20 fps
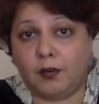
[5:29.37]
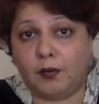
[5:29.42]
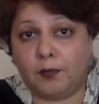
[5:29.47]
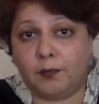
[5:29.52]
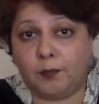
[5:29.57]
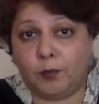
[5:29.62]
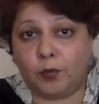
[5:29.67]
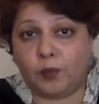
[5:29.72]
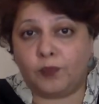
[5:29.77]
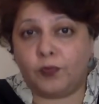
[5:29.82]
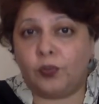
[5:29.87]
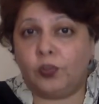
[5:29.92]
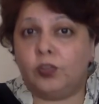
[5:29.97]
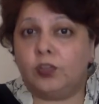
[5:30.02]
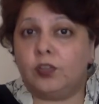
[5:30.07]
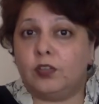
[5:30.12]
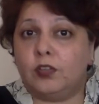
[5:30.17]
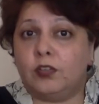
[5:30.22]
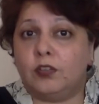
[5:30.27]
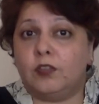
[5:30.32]

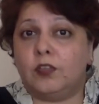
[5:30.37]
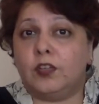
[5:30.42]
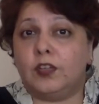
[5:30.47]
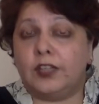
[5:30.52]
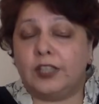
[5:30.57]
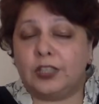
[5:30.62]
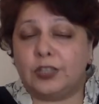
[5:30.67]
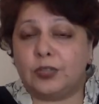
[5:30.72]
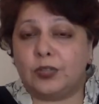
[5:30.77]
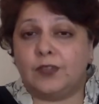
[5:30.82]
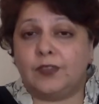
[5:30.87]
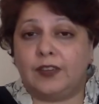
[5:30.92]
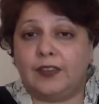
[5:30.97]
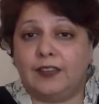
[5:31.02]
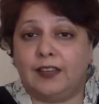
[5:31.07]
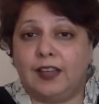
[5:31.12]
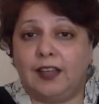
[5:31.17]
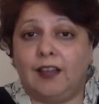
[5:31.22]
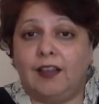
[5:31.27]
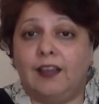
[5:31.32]
portfolio turnover ratio is
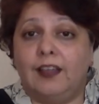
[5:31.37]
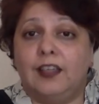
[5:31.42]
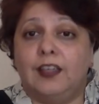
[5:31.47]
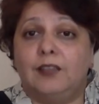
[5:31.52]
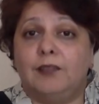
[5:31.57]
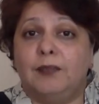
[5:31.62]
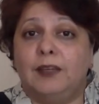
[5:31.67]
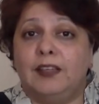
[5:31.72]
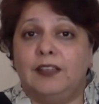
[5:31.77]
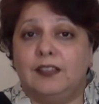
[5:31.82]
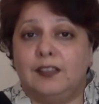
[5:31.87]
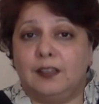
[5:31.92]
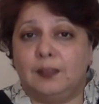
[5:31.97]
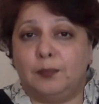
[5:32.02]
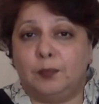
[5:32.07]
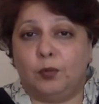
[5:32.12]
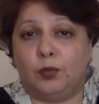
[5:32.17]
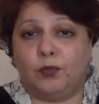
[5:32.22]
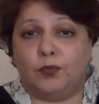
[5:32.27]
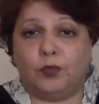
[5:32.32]
very high, it means that
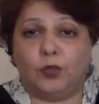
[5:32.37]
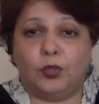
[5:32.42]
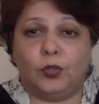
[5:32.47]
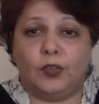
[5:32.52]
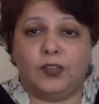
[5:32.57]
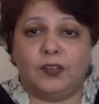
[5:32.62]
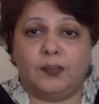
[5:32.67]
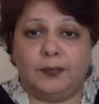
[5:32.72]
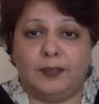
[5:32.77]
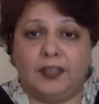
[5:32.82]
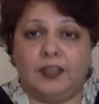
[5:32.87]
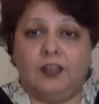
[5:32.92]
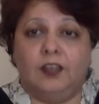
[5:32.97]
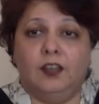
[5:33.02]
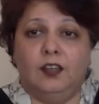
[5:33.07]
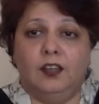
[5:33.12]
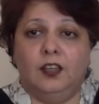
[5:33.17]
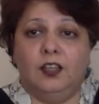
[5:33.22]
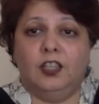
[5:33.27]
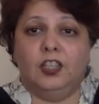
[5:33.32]
the portfolio is being
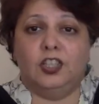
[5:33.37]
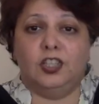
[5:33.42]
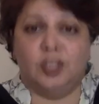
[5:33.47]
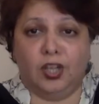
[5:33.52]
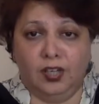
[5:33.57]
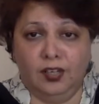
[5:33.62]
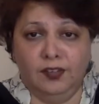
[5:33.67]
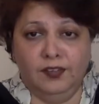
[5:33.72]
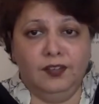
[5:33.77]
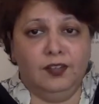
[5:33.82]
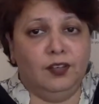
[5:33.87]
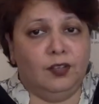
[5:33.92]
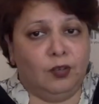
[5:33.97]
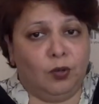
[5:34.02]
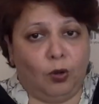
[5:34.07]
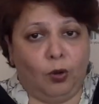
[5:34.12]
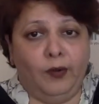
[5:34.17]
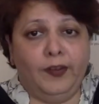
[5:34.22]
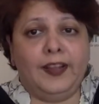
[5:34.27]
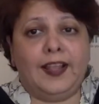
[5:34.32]
churned a
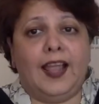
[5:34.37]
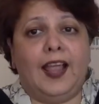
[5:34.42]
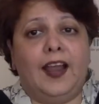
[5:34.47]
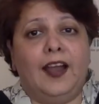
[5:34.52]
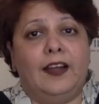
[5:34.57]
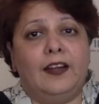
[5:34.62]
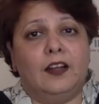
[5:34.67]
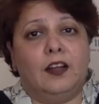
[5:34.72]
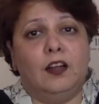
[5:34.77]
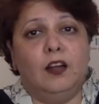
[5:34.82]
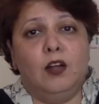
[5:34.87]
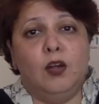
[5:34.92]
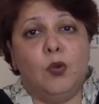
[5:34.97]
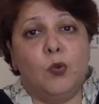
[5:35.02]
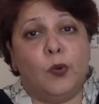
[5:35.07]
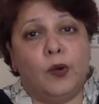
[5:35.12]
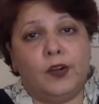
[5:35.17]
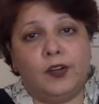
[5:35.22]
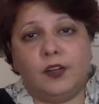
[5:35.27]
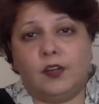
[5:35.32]
lot, and
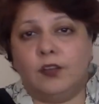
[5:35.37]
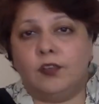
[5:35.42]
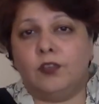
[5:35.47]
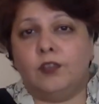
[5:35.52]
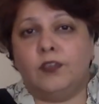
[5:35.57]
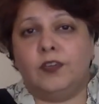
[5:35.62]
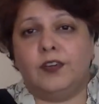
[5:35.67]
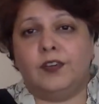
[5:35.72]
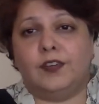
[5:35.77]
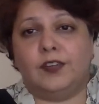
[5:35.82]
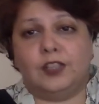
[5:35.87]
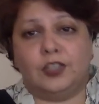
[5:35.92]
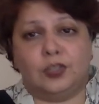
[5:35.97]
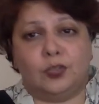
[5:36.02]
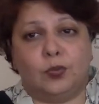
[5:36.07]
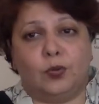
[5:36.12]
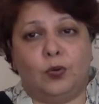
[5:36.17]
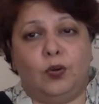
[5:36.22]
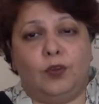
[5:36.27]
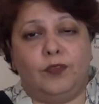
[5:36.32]
a lower turnover
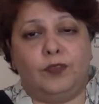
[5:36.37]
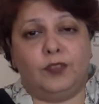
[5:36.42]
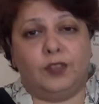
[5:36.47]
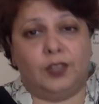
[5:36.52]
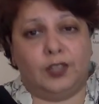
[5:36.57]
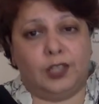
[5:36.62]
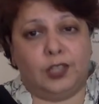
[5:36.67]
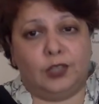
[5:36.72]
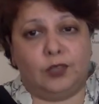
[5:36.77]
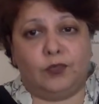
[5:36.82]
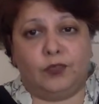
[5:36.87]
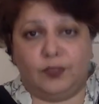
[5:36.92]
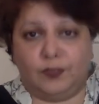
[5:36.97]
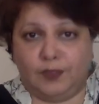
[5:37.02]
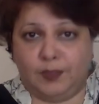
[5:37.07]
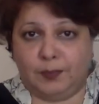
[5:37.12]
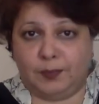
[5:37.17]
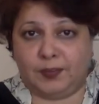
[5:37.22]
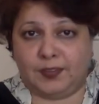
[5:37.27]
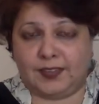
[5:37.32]
ratio of 30 to
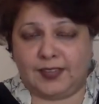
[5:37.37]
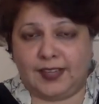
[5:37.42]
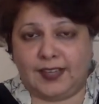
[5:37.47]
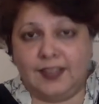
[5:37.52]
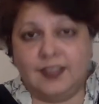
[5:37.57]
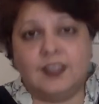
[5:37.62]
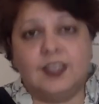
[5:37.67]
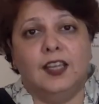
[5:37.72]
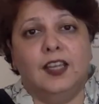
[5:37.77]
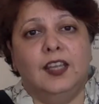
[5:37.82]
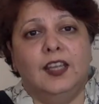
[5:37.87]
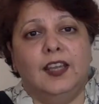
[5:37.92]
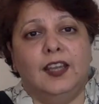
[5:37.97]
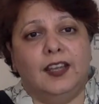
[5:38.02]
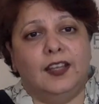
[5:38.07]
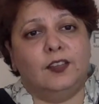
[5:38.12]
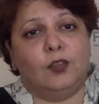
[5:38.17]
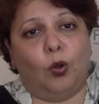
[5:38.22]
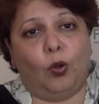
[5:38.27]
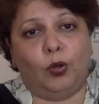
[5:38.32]
50%
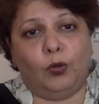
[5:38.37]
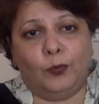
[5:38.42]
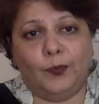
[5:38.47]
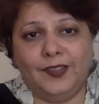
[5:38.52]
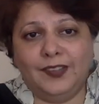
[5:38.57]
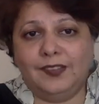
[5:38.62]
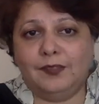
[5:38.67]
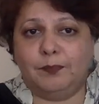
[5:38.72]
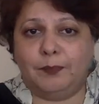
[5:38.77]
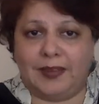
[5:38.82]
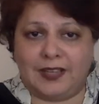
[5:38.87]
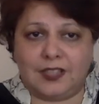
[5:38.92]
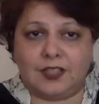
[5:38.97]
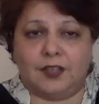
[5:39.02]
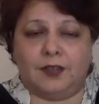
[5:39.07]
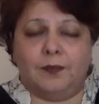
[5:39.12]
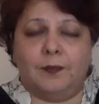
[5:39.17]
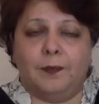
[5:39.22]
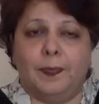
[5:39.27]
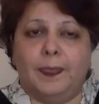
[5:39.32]
is always
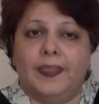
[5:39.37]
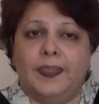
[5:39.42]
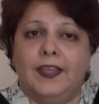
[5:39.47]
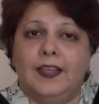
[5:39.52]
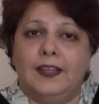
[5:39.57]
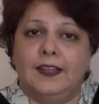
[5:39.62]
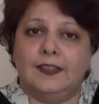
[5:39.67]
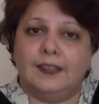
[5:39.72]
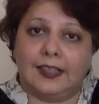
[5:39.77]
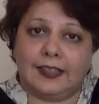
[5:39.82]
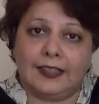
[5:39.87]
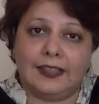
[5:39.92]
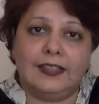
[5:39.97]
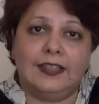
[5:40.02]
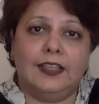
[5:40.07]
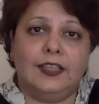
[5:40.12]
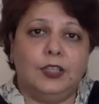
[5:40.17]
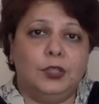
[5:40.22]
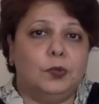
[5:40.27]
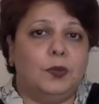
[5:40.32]
better.
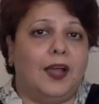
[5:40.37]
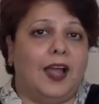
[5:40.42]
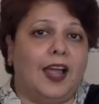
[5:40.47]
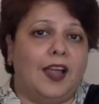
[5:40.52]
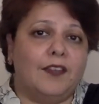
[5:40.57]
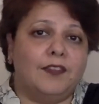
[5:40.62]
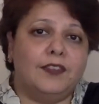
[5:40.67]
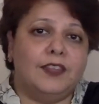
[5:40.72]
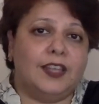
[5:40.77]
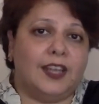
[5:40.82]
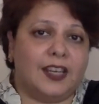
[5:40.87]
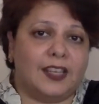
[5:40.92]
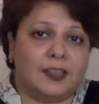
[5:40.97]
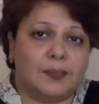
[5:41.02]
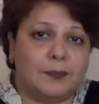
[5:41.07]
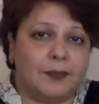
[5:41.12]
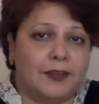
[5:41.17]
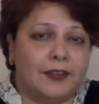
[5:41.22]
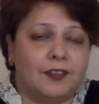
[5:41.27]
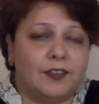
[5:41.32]
Secondly, you have the
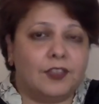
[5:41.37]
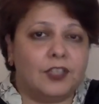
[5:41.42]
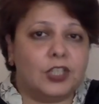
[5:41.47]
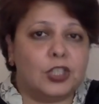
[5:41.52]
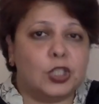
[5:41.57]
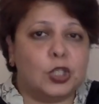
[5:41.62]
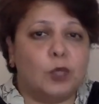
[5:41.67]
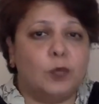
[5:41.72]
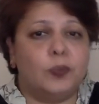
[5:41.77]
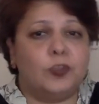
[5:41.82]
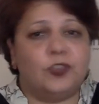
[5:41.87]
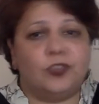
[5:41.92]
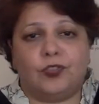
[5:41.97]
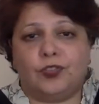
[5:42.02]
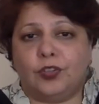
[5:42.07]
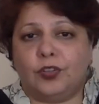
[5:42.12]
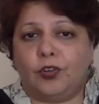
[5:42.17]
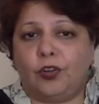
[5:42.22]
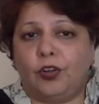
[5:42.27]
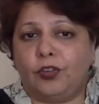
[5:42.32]
expense ratio, which
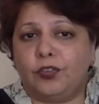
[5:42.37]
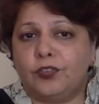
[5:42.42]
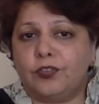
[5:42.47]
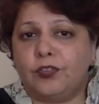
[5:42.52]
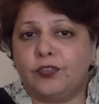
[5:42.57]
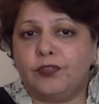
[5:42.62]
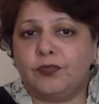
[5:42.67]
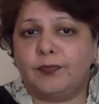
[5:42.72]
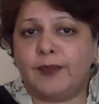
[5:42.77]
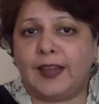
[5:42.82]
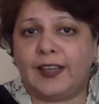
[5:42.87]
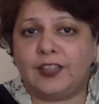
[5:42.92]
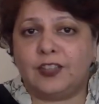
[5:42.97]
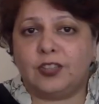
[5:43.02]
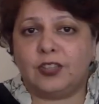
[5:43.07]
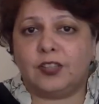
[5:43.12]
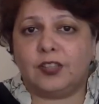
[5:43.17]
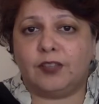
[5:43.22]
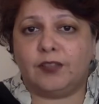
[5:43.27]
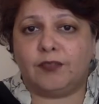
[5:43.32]
is the cost of
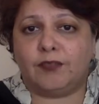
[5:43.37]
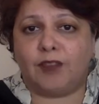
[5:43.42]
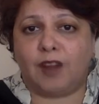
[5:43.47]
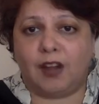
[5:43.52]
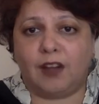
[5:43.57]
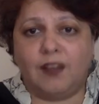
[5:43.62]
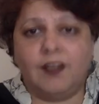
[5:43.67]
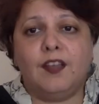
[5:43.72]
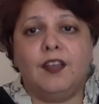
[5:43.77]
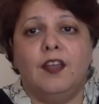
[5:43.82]
managing the fund.